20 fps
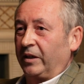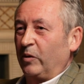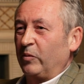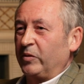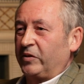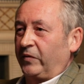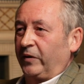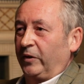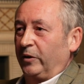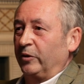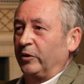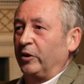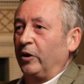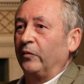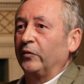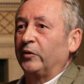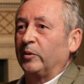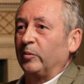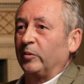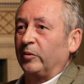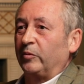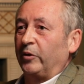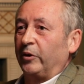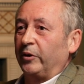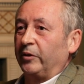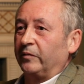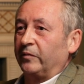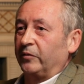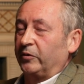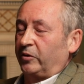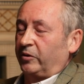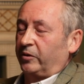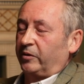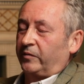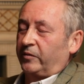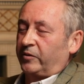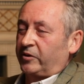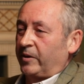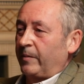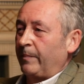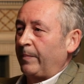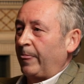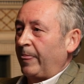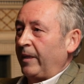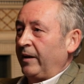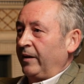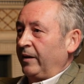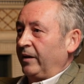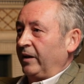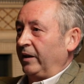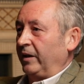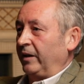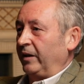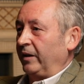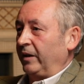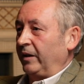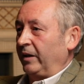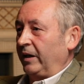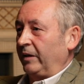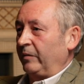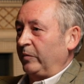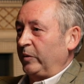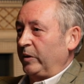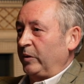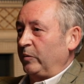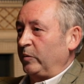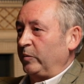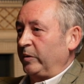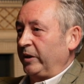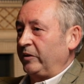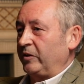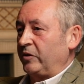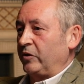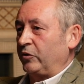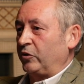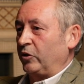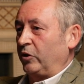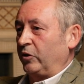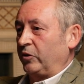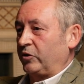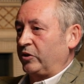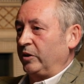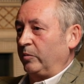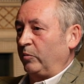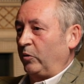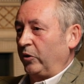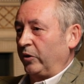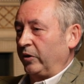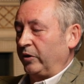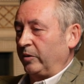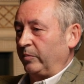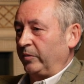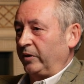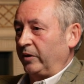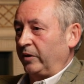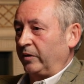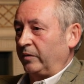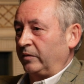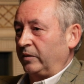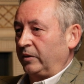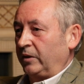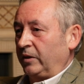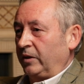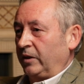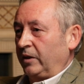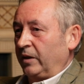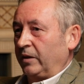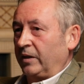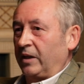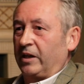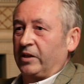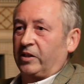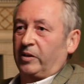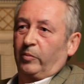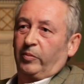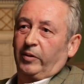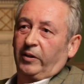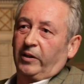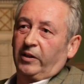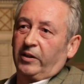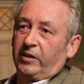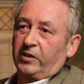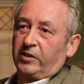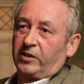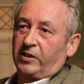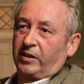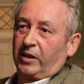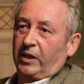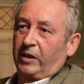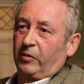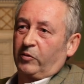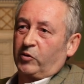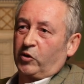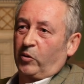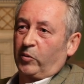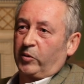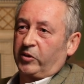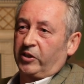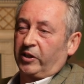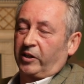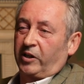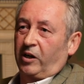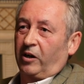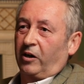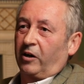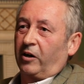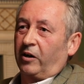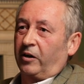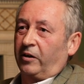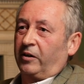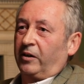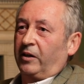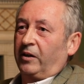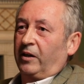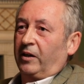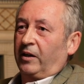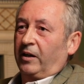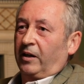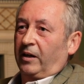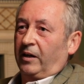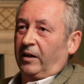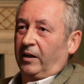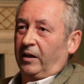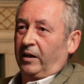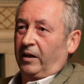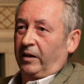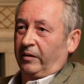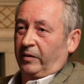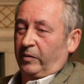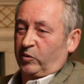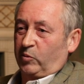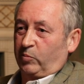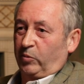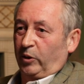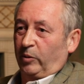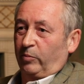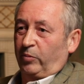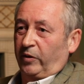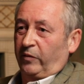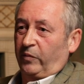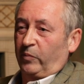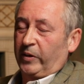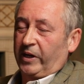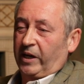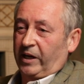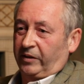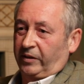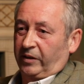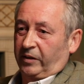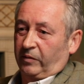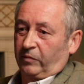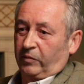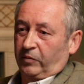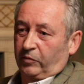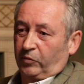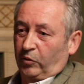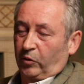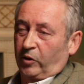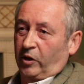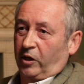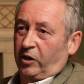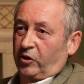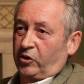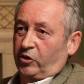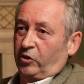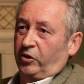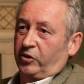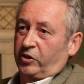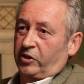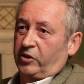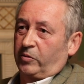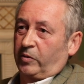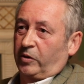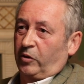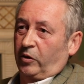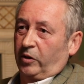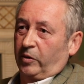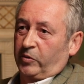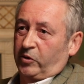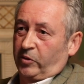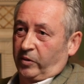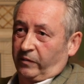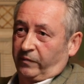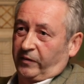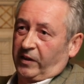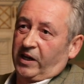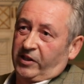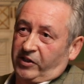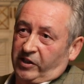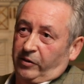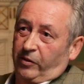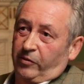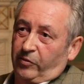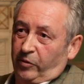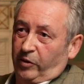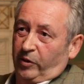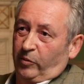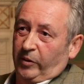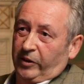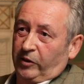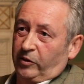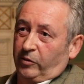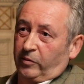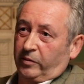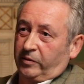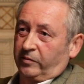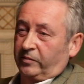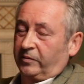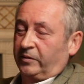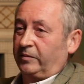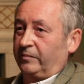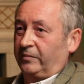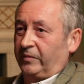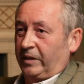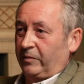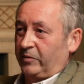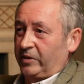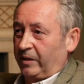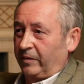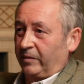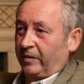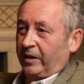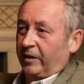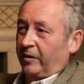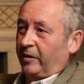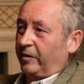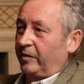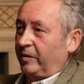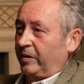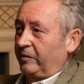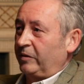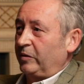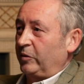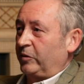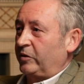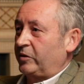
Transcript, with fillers: he always felt uncomfortable around photographers. and when he would into the talks in the morning up near Castle Buildings, he was always in the car. it was bulletproof, and we had to do car shots, as we call them. So we flash in through the window and he was in there, and you know,